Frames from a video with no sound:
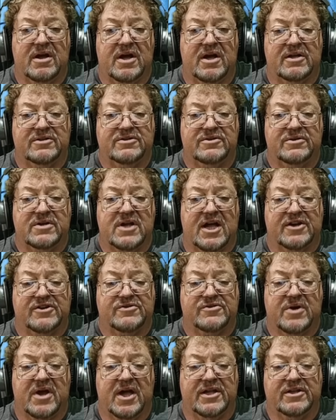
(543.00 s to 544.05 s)
do not
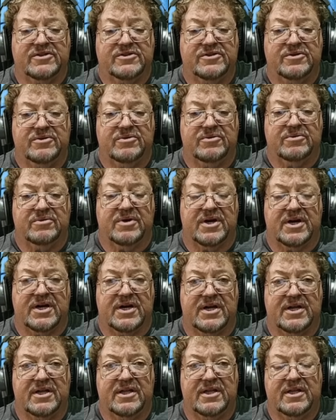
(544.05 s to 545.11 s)
try
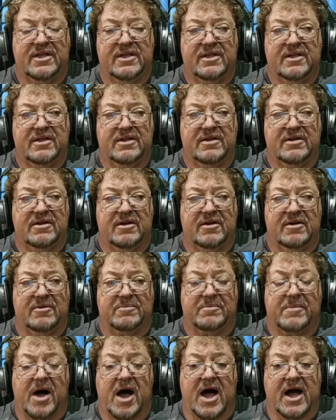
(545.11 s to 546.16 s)
to
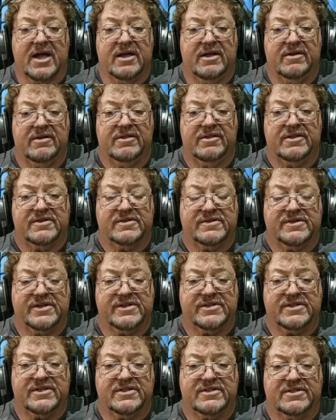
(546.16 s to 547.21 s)
mock the
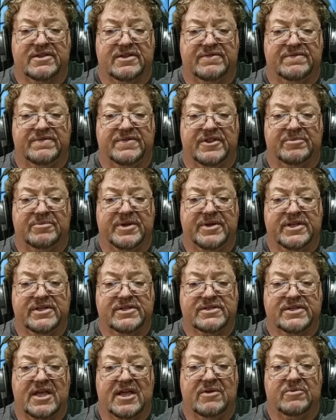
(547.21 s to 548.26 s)
citizens of the
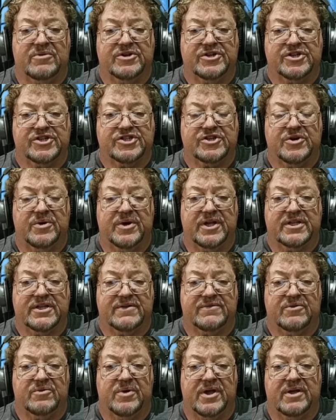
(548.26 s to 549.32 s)
Philippines, and we're just showing a
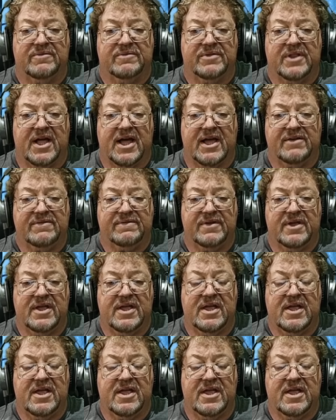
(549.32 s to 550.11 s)
different way of life,